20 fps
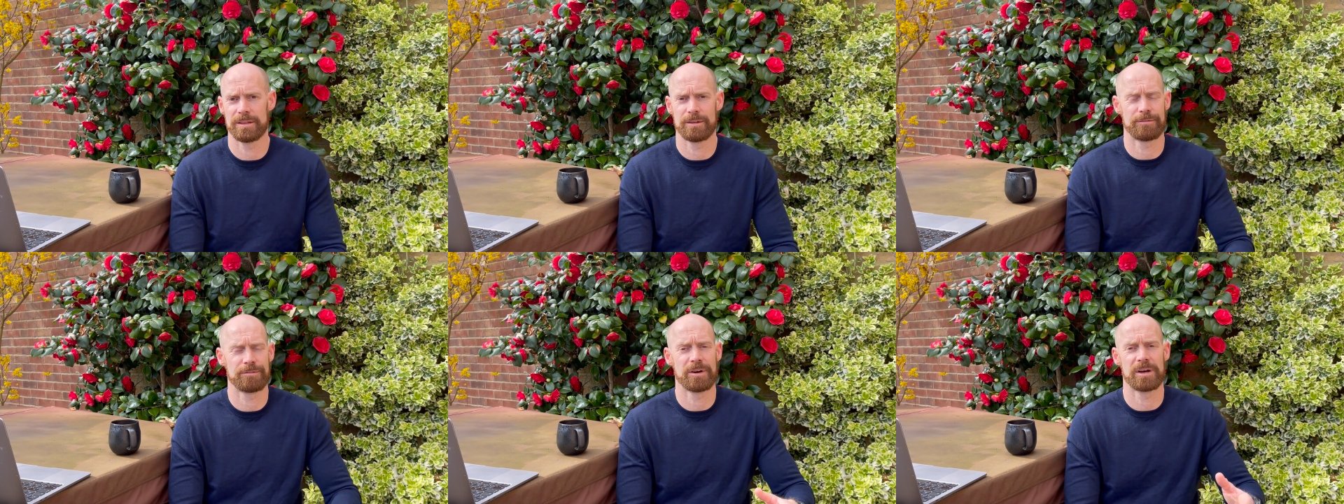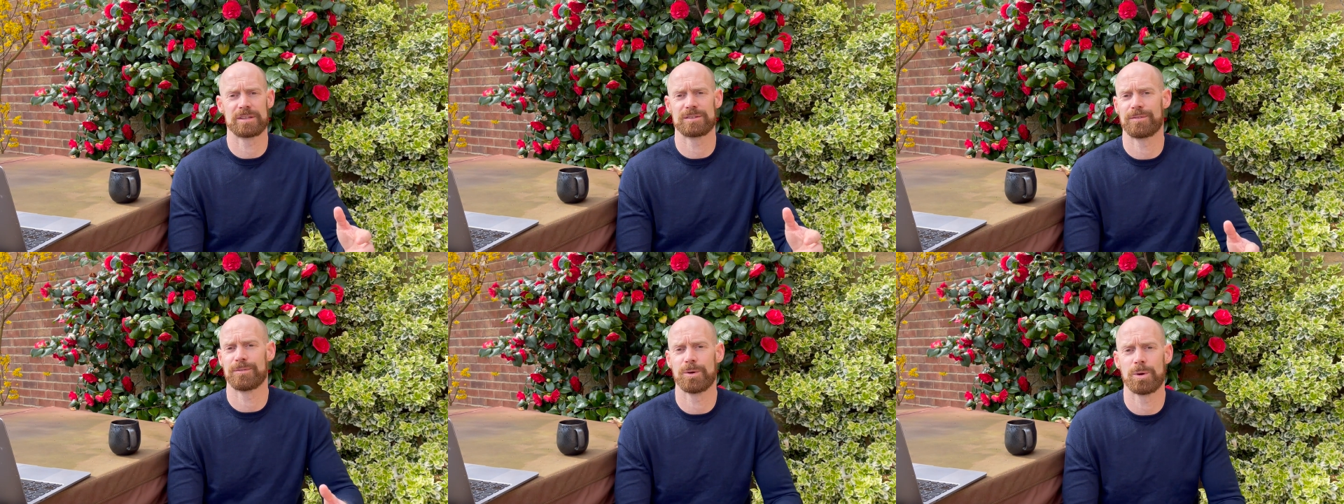
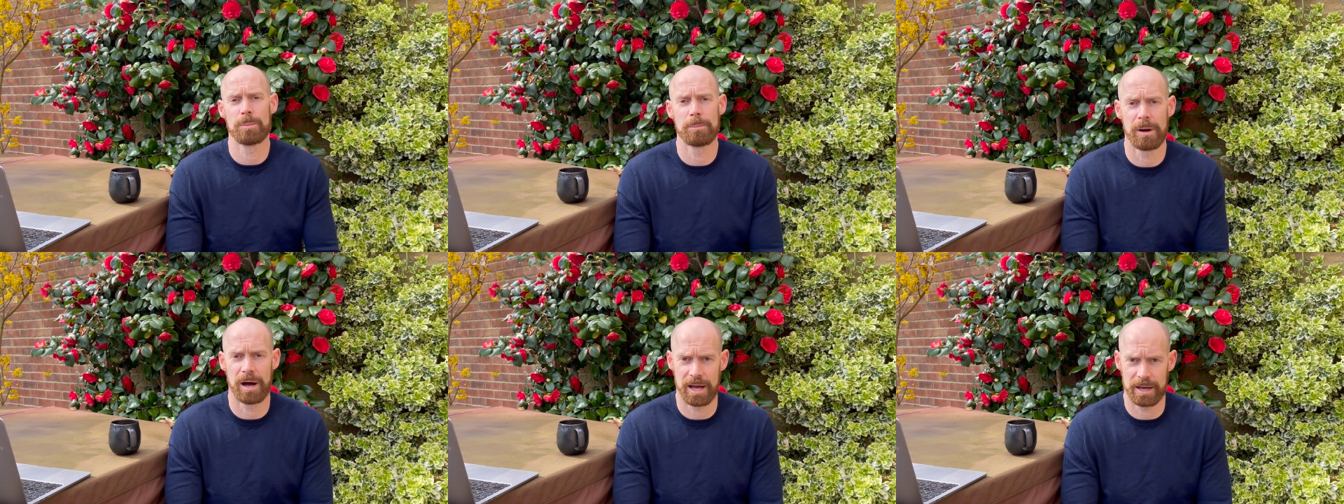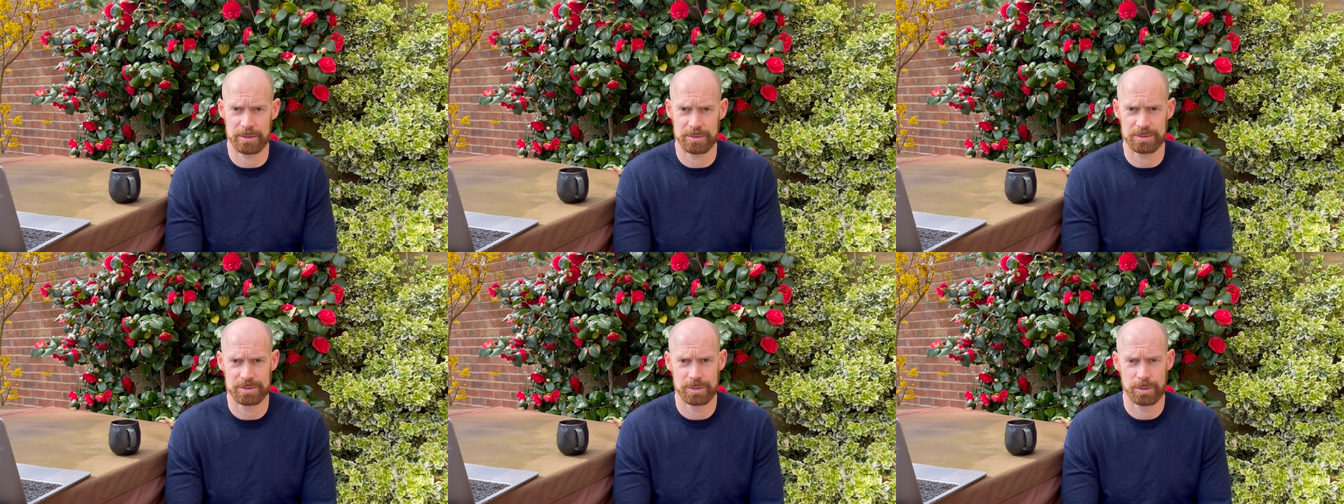first few
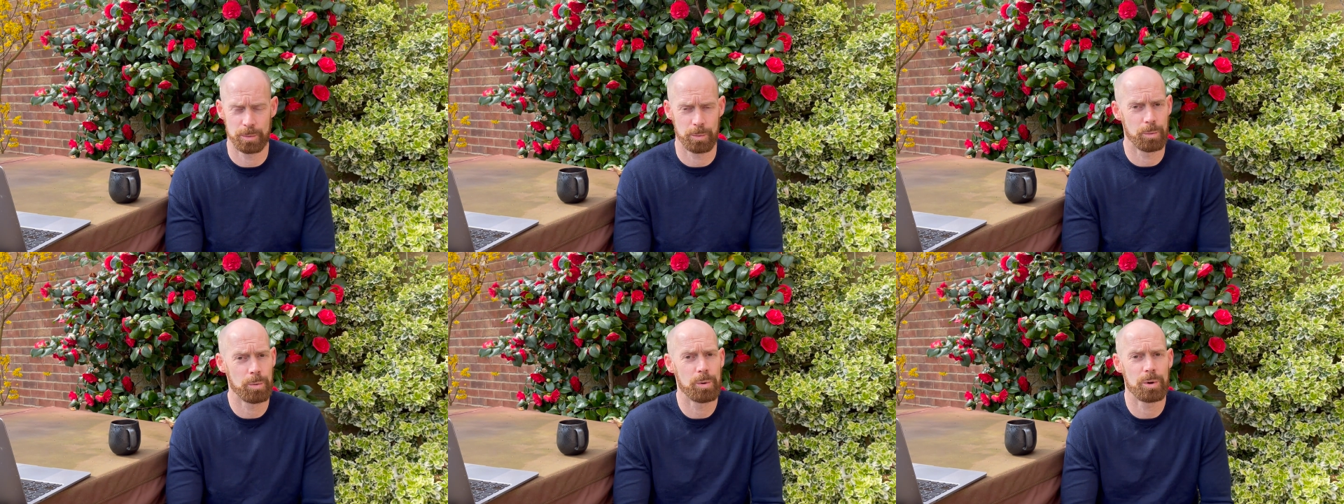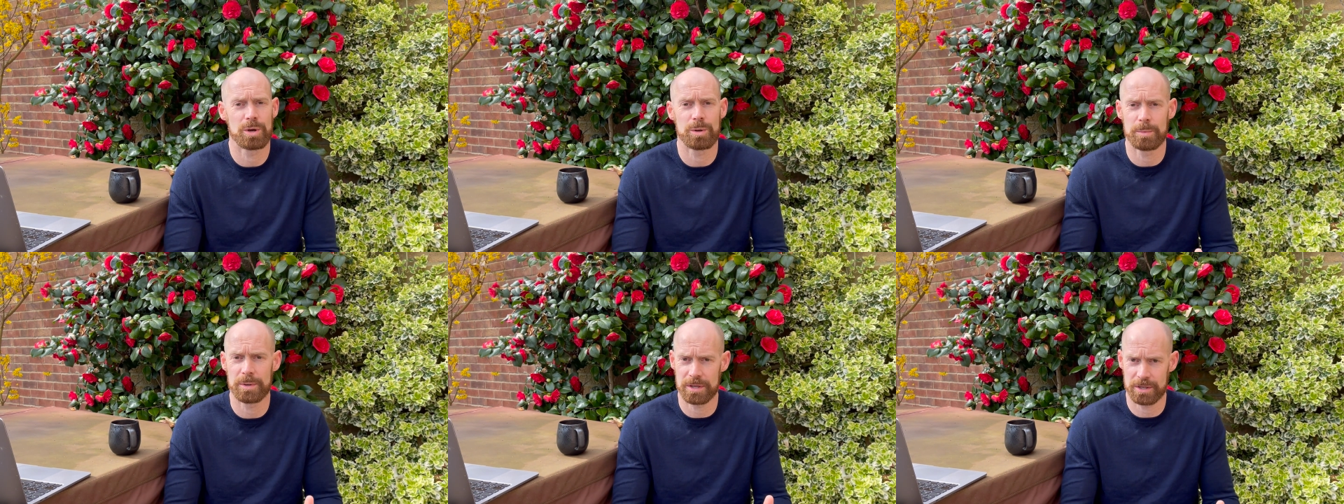miles,
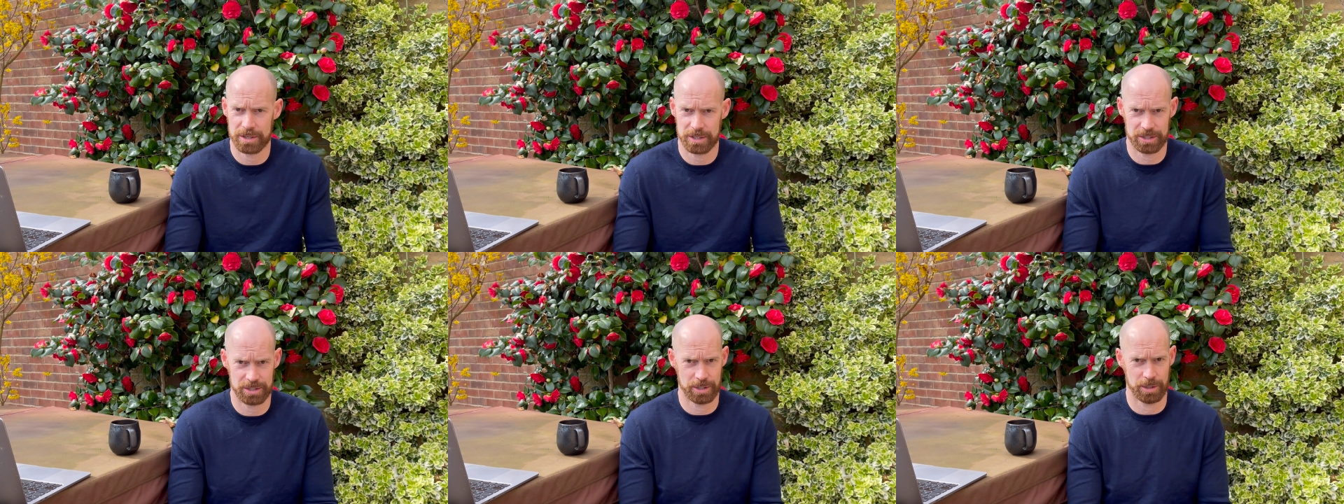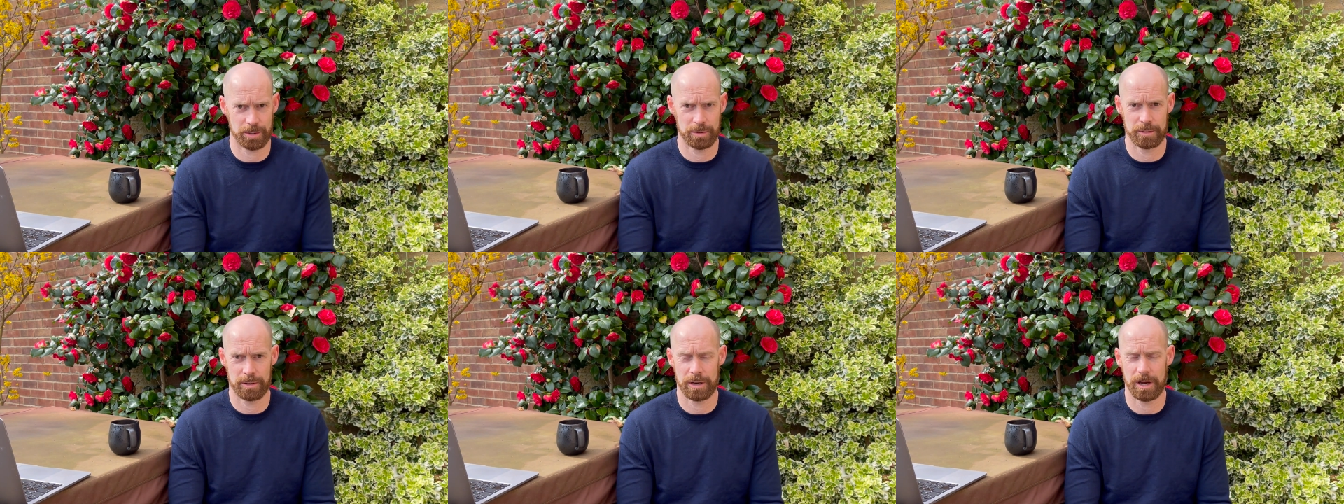what are we going to do?